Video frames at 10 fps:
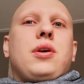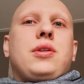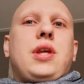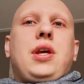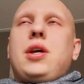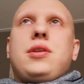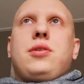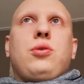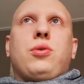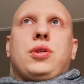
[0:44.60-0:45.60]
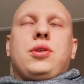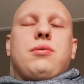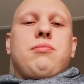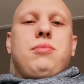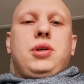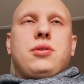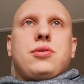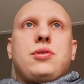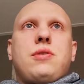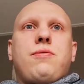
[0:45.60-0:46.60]
they cannot do it,
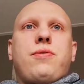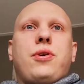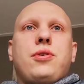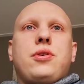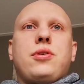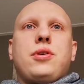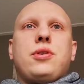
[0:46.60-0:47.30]
because the further